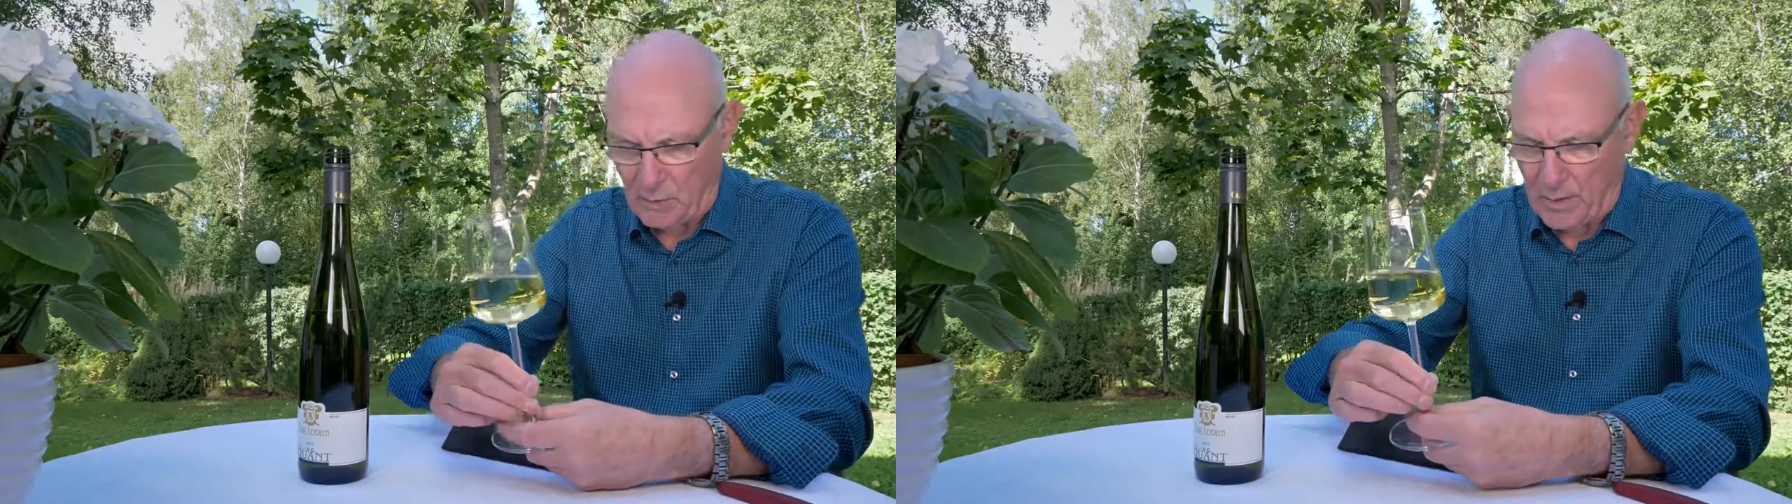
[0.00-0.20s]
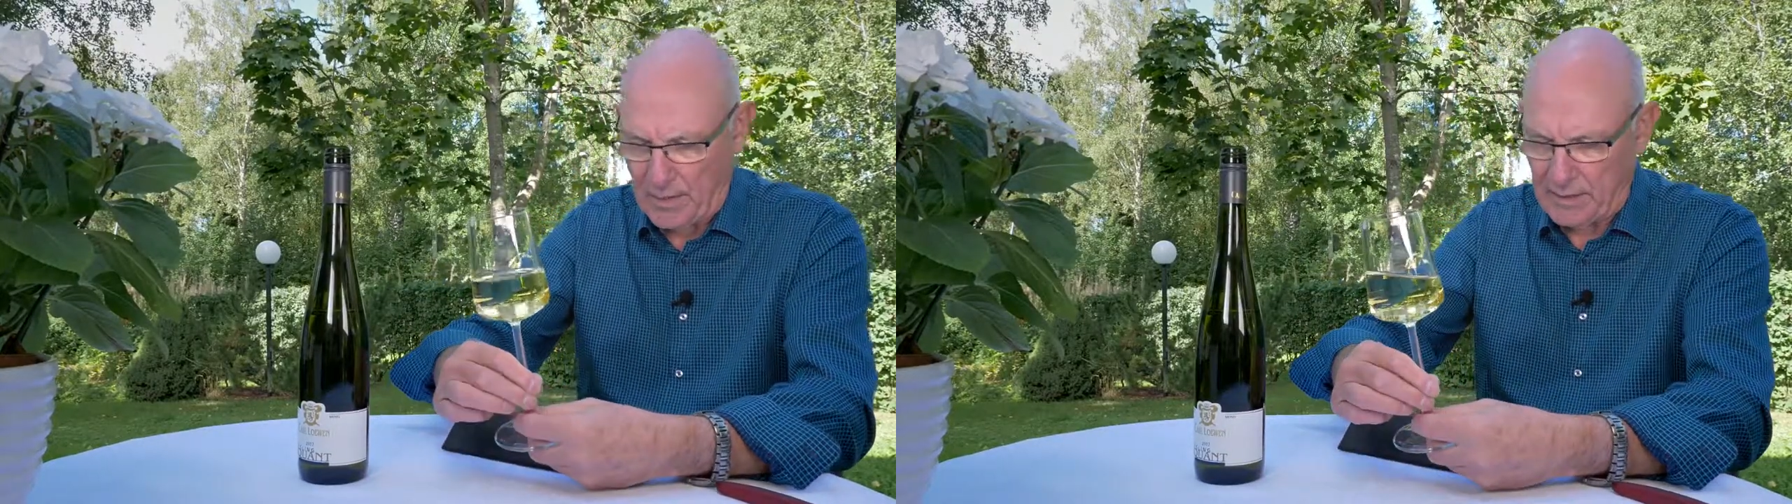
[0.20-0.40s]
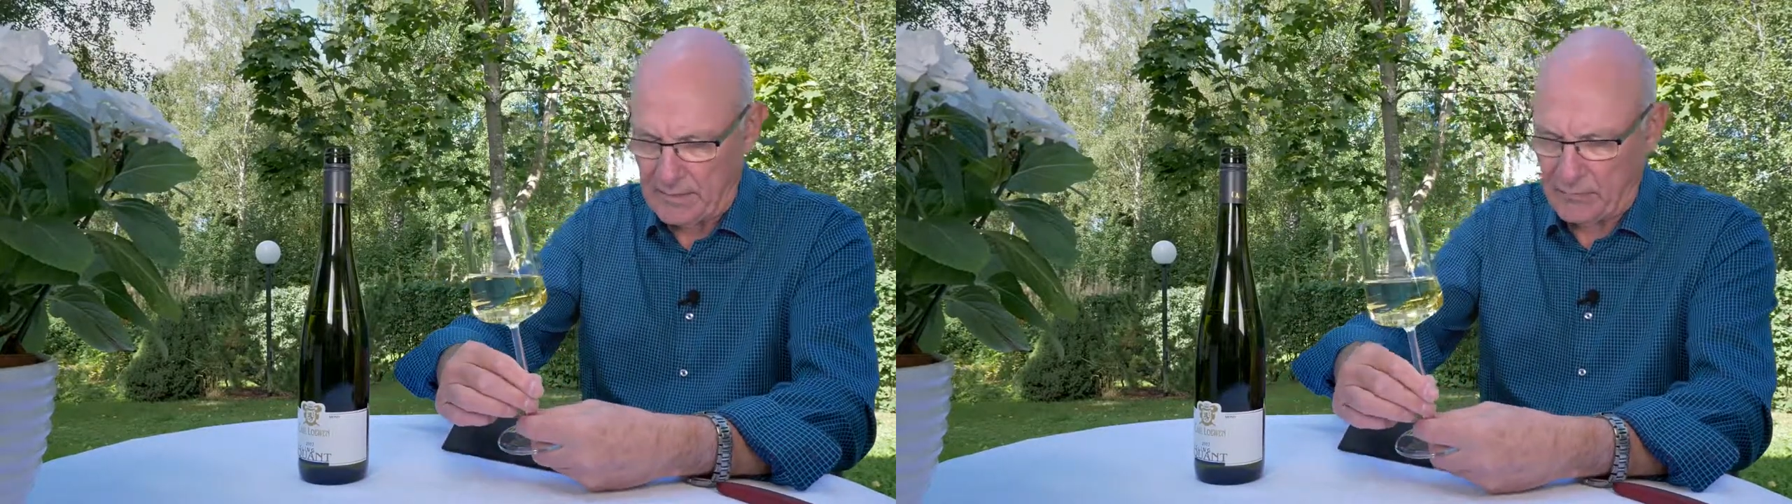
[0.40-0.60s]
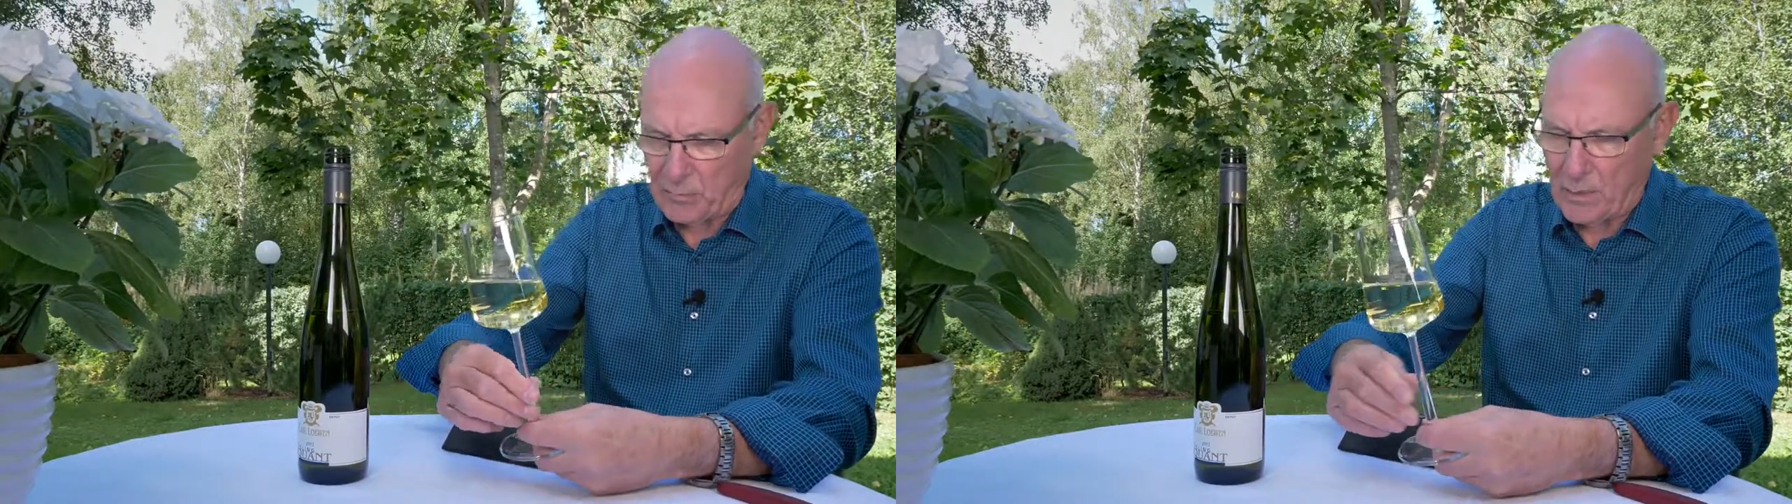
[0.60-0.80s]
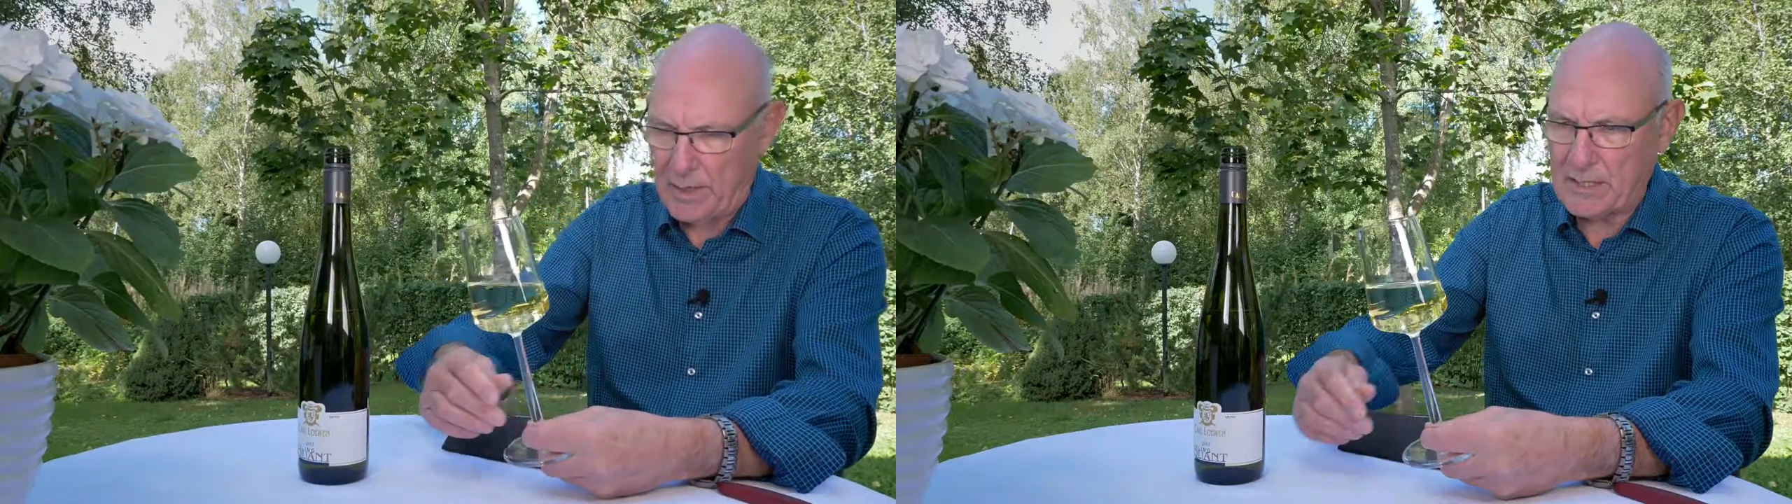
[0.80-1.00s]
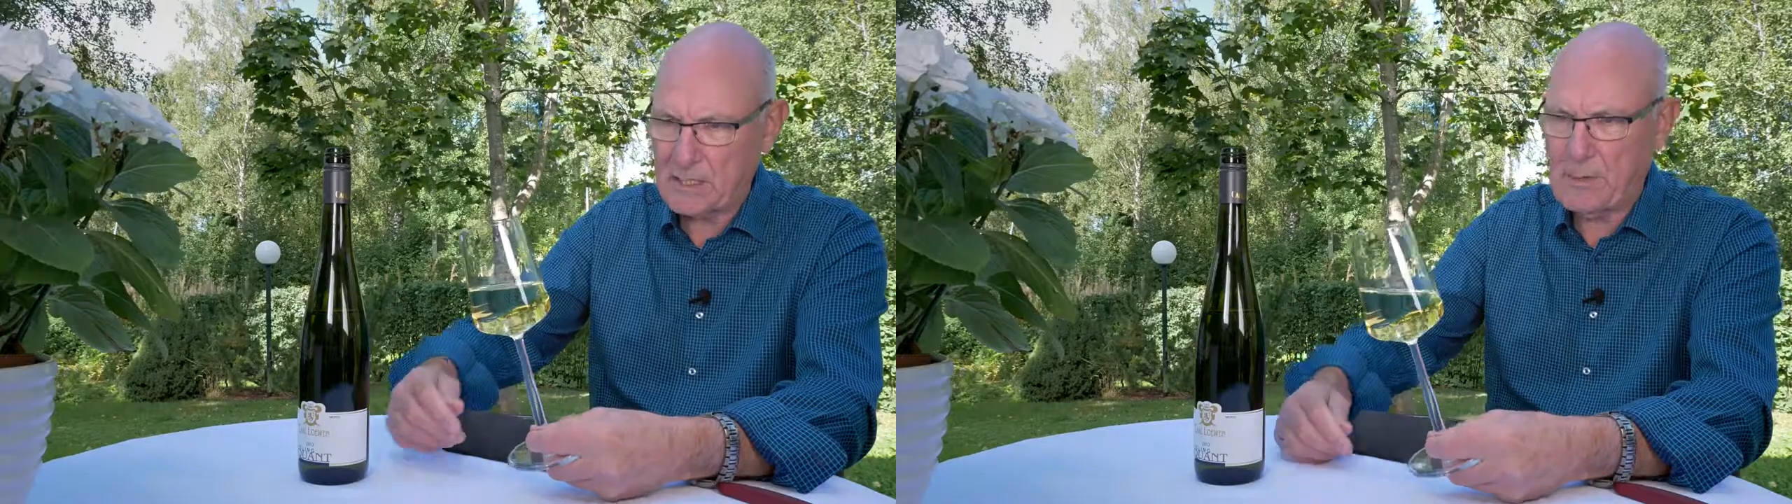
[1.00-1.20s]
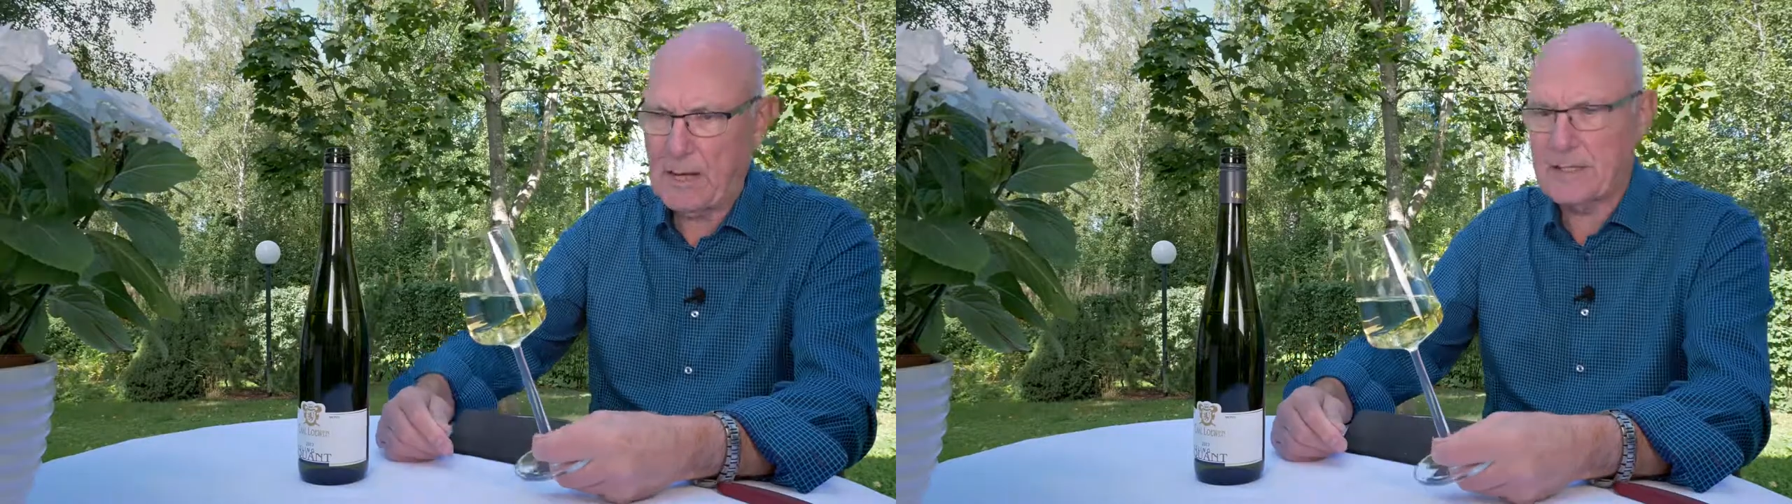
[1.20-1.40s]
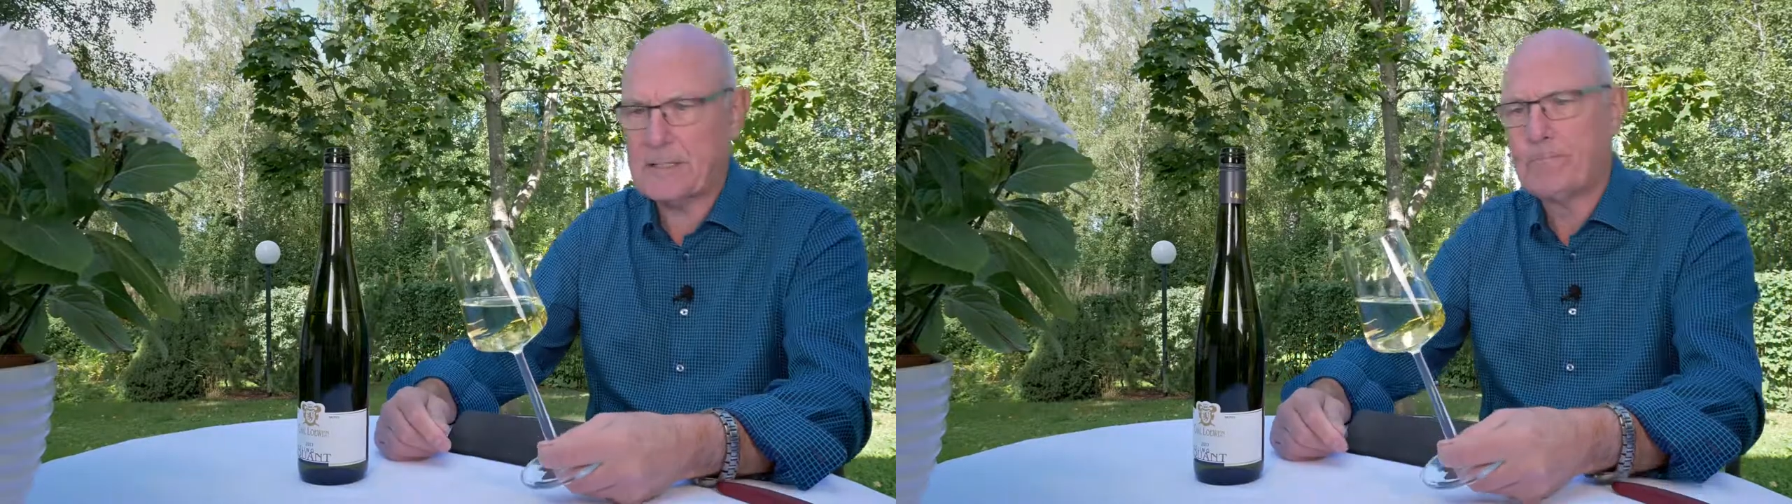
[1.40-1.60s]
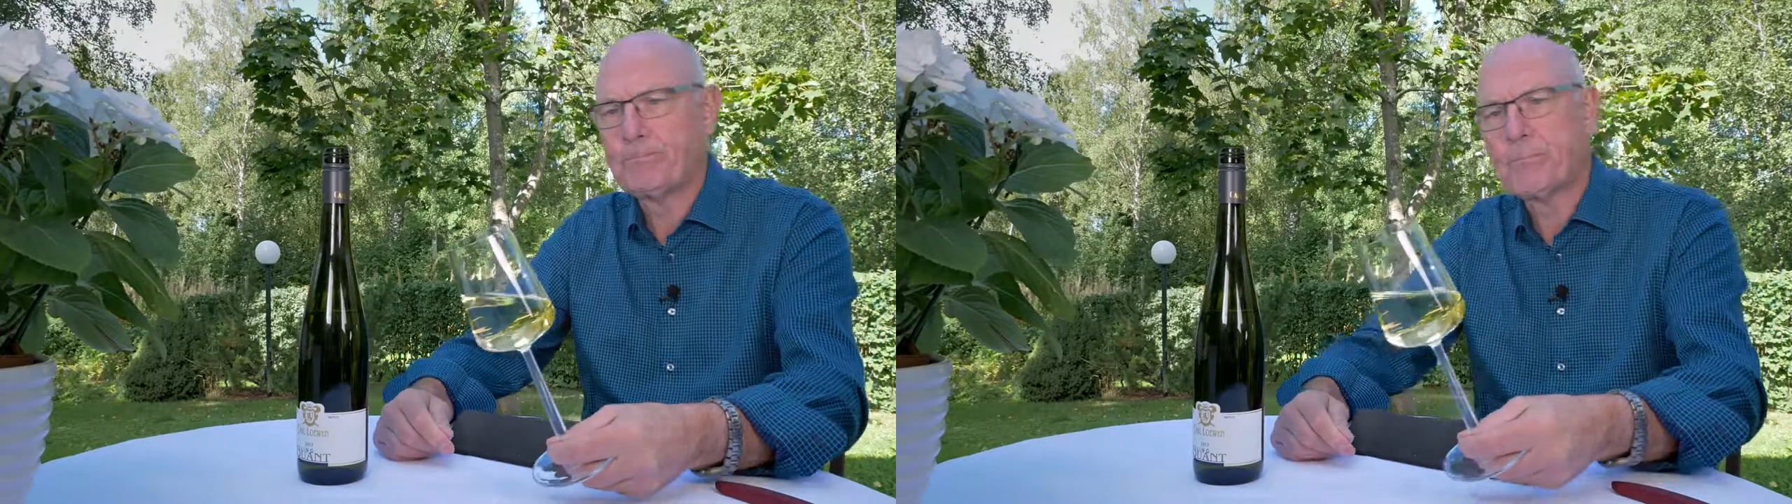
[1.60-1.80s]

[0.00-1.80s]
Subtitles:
away from where he's based.